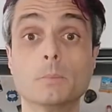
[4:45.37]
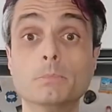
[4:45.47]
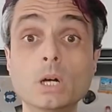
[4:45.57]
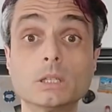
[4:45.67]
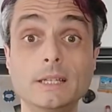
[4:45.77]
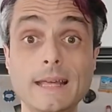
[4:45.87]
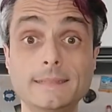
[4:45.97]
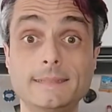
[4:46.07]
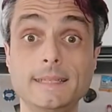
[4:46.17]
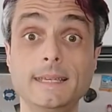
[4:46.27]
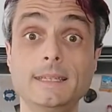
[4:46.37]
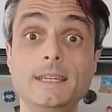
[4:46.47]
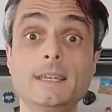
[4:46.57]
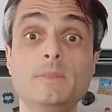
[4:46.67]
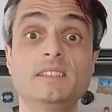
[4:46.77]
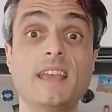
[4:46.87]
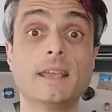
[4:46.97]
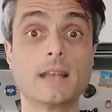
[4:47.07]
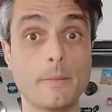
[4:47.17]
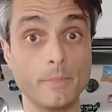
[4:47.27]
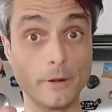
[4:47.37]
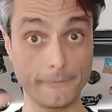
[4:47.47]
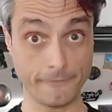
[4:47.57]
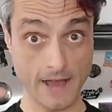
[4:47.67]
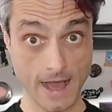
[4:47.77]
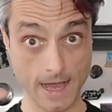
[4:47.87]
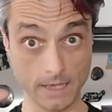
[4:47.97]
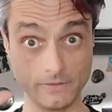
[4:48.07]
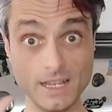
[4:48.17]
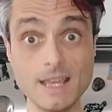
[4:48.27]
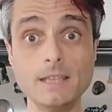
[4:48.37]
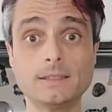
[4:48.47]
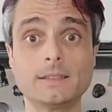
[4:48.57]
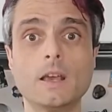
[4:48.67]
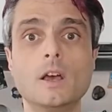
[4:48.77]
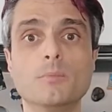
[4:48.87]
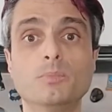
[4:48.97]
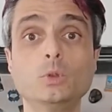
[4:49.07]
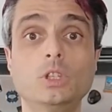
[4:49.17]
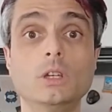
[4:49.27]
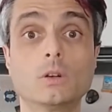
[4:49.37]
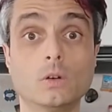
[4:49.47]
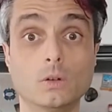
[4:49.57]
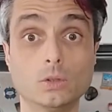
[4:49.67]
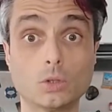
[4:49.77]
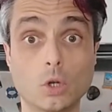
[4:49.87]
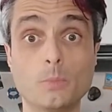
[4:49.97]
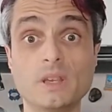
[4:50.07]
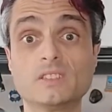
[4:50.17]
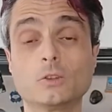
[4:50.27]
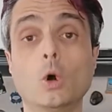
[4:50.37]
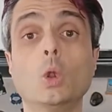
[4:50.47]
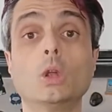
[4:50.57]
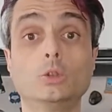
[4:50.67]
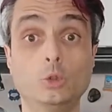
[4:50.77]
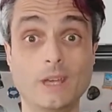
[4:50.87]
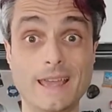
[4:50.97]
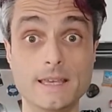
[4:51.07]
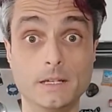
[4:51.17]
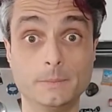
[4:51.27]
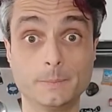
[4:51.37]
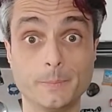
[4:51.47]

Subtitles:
But let's see the mistake number 5, that is putting your toppings all together.